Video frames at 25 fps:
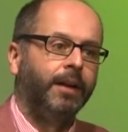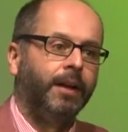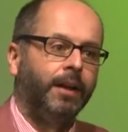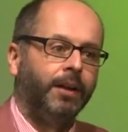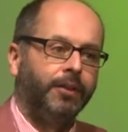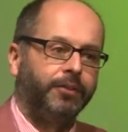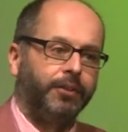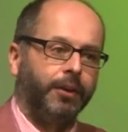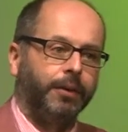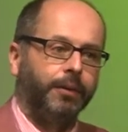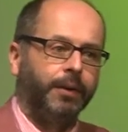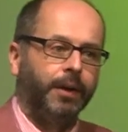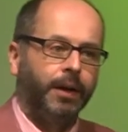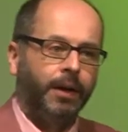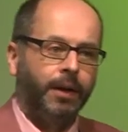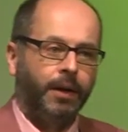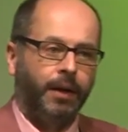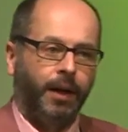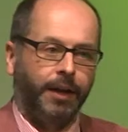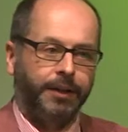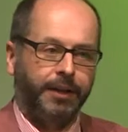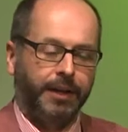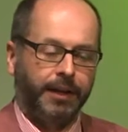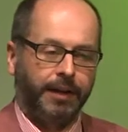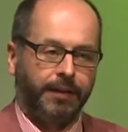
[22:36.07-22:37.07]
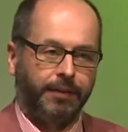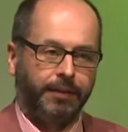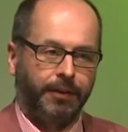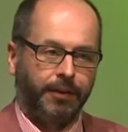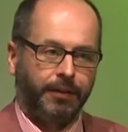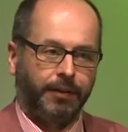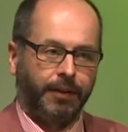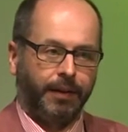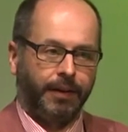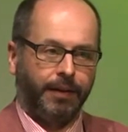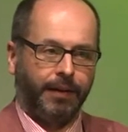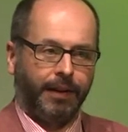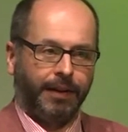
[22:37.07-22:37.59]
So I think
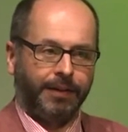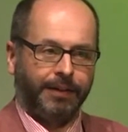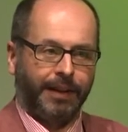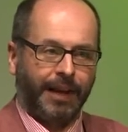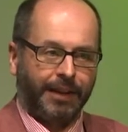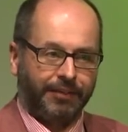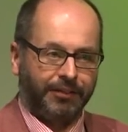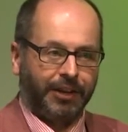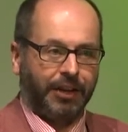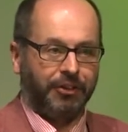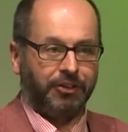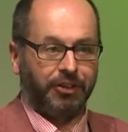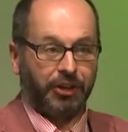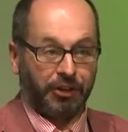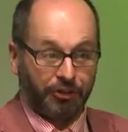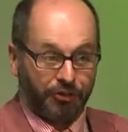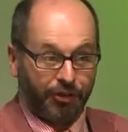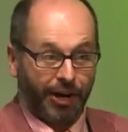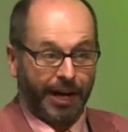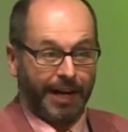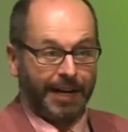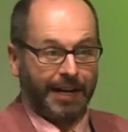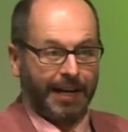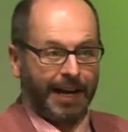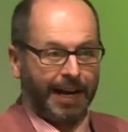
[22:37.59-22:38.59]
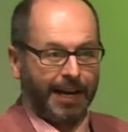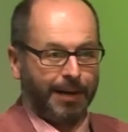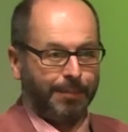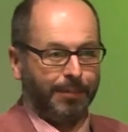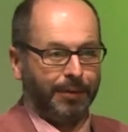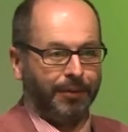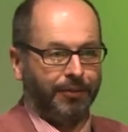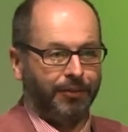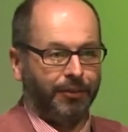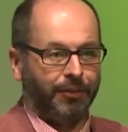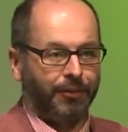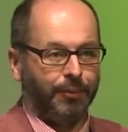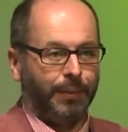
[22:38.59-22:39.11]
that's actually a training
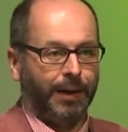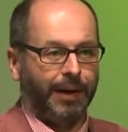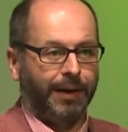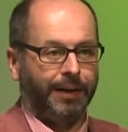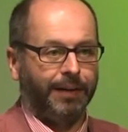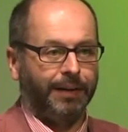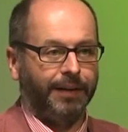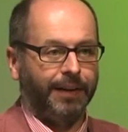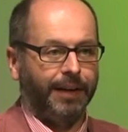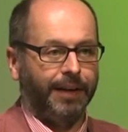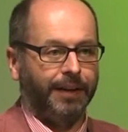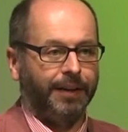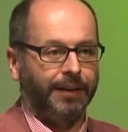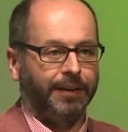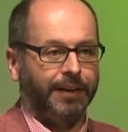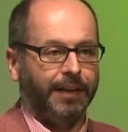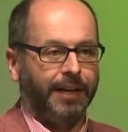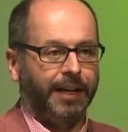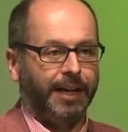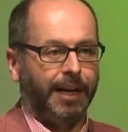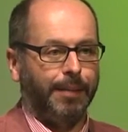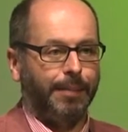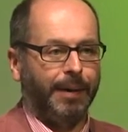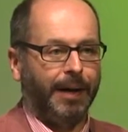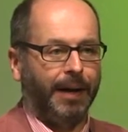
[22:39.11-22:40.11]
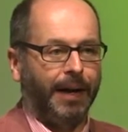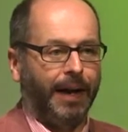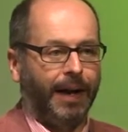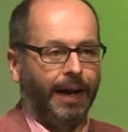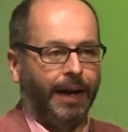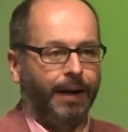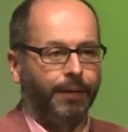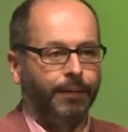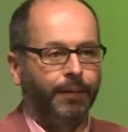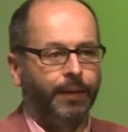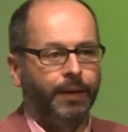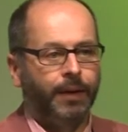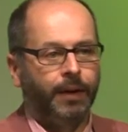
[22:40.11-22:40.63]
element as well in thinking about
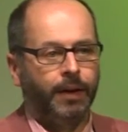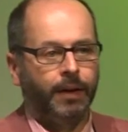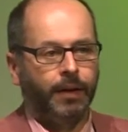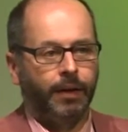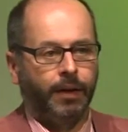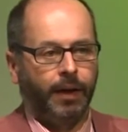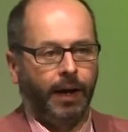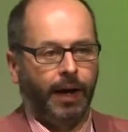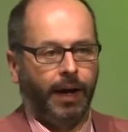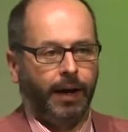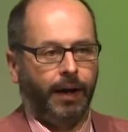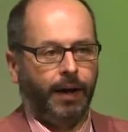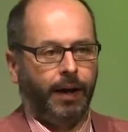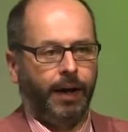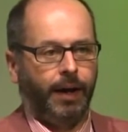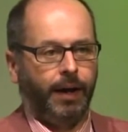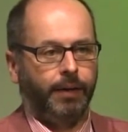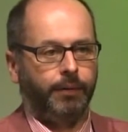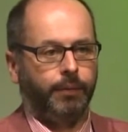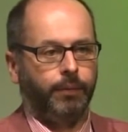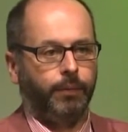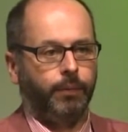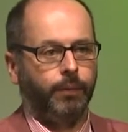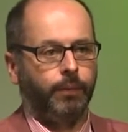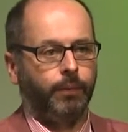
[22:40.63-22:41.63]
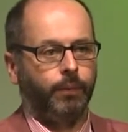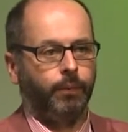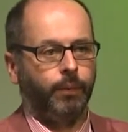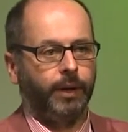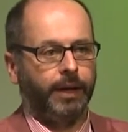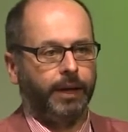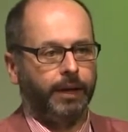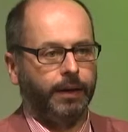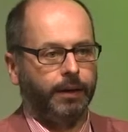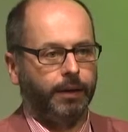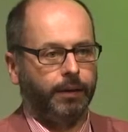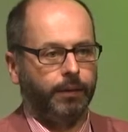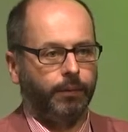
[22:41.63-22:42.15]
how
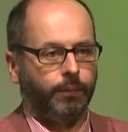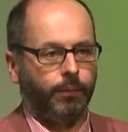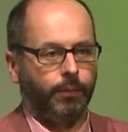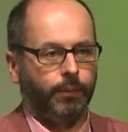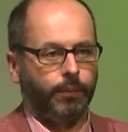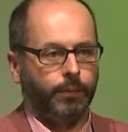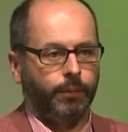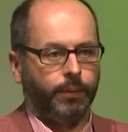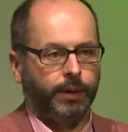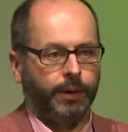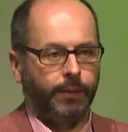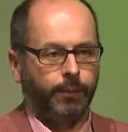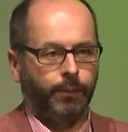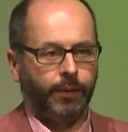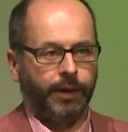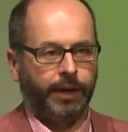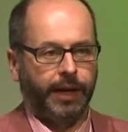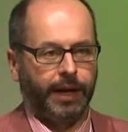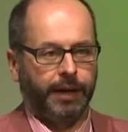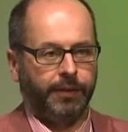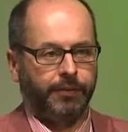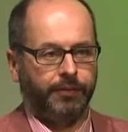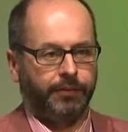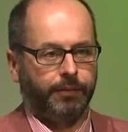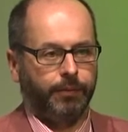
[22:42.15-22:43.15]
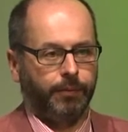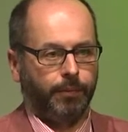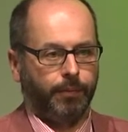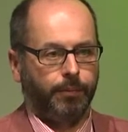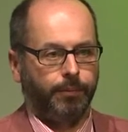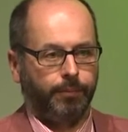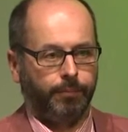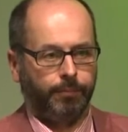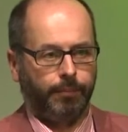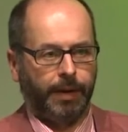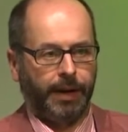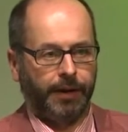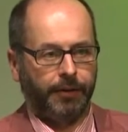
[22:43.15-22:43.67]
we get
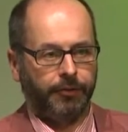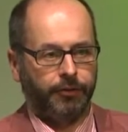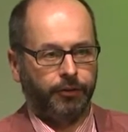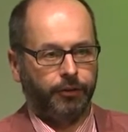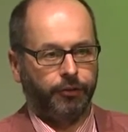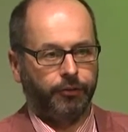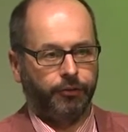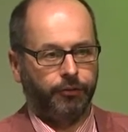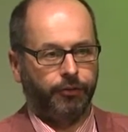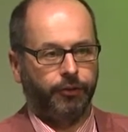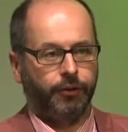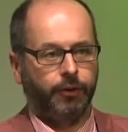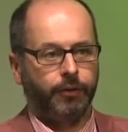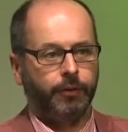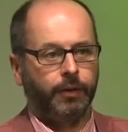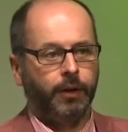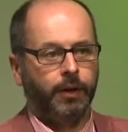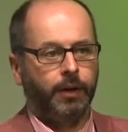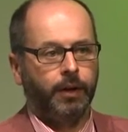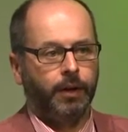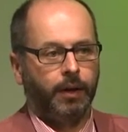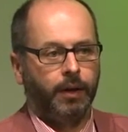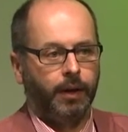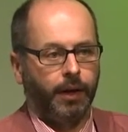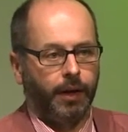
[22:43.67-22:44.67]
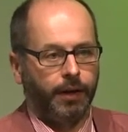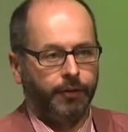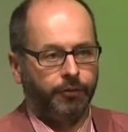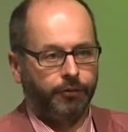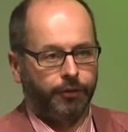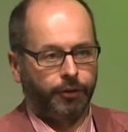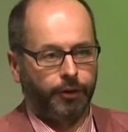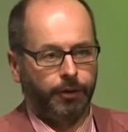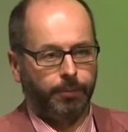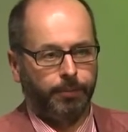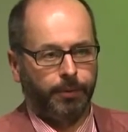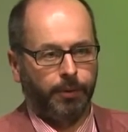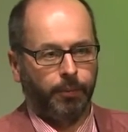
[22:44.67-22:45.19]
managers to
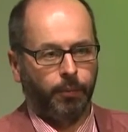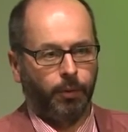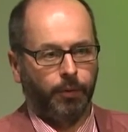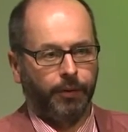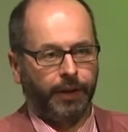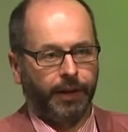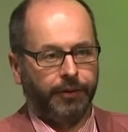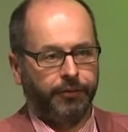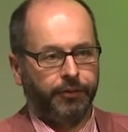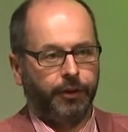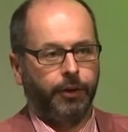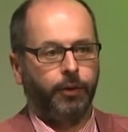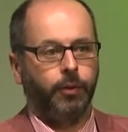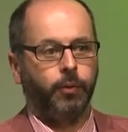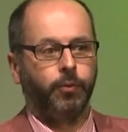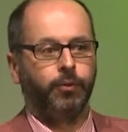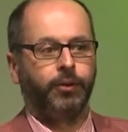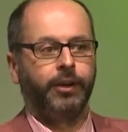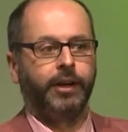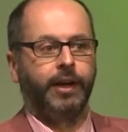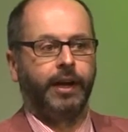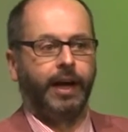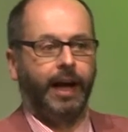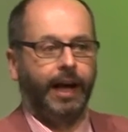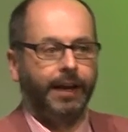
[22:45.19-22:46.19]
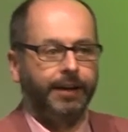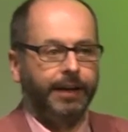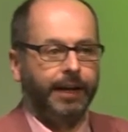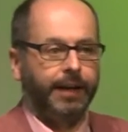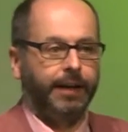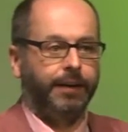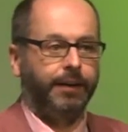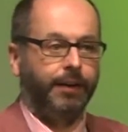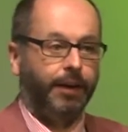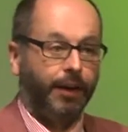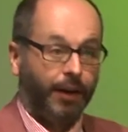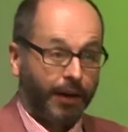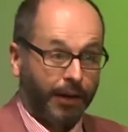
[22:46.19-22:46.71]
interpret what they're told and
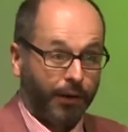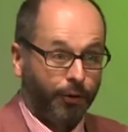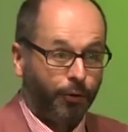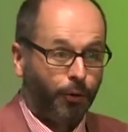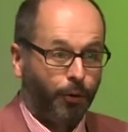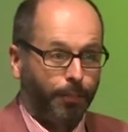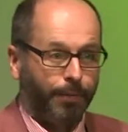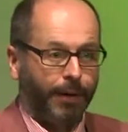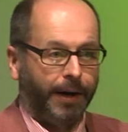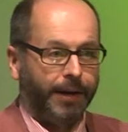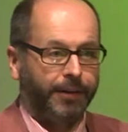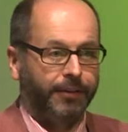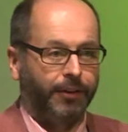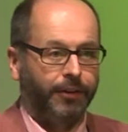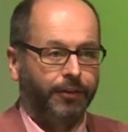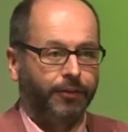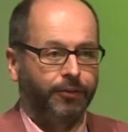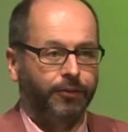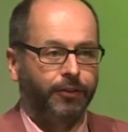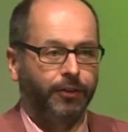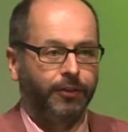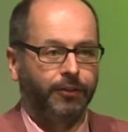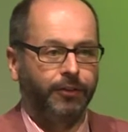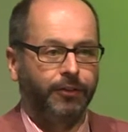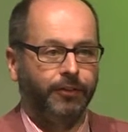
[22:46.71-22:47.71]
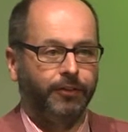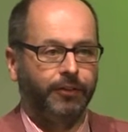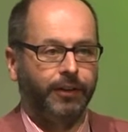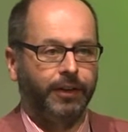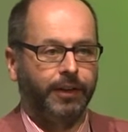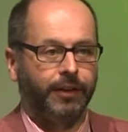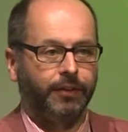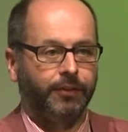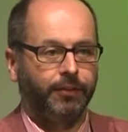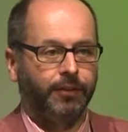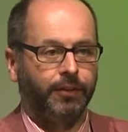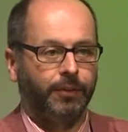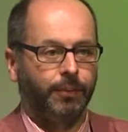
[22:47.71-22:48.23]
then incorporate uncertainty
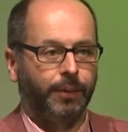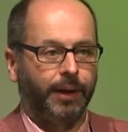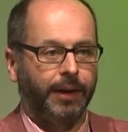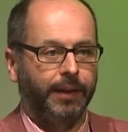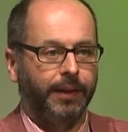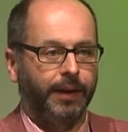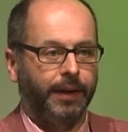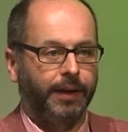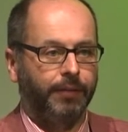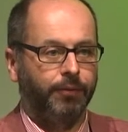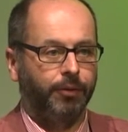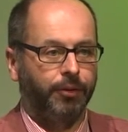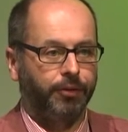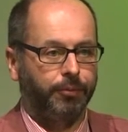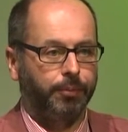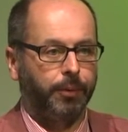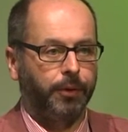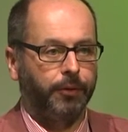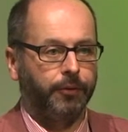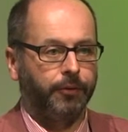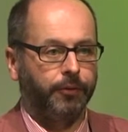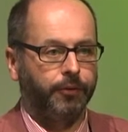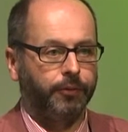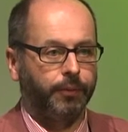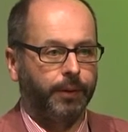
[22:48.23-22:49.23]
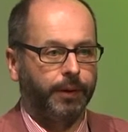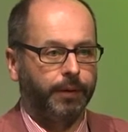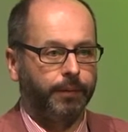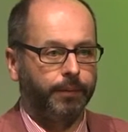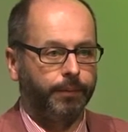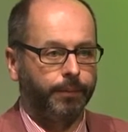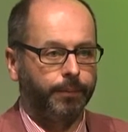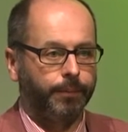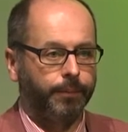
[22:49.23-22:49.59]
into the way they respond as well.